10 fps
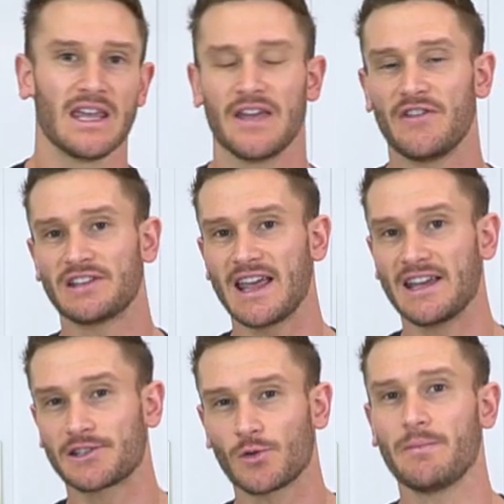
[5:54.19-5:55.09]
If it's
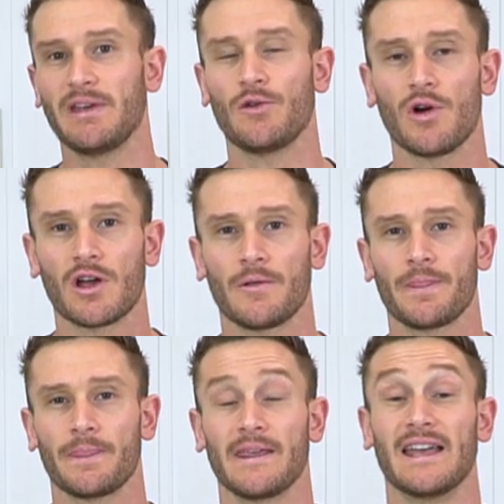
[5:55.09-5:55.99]
a soybean
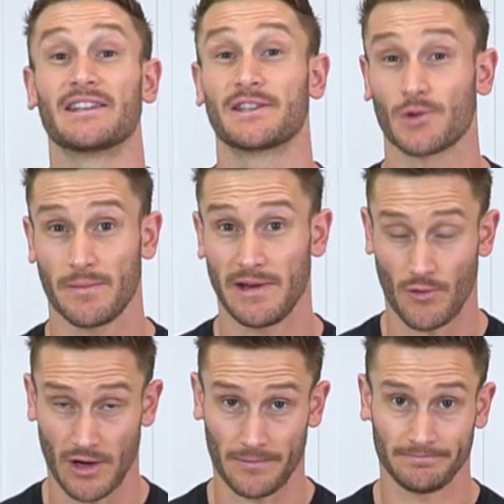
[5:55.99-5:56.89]
oil, it's a
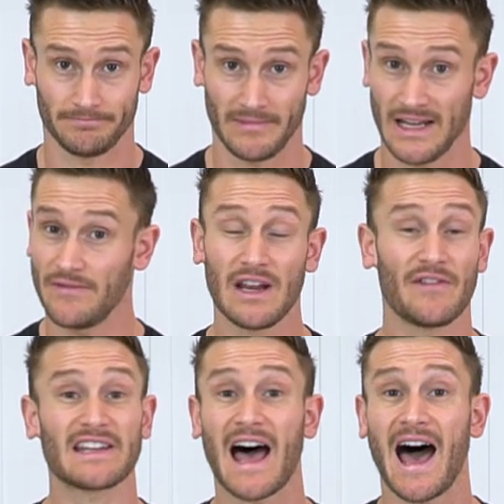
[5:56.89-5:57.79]
soybean oil even
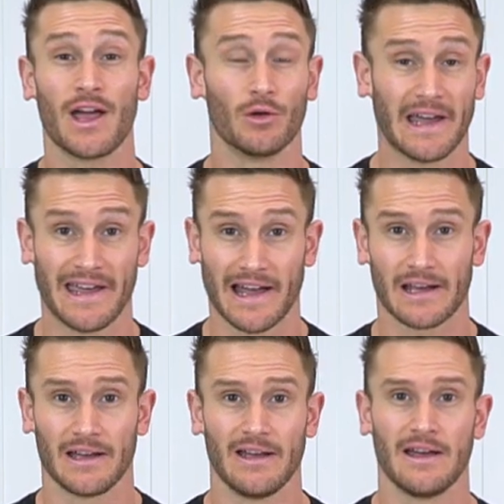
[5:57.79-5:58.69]
if it's high oleic.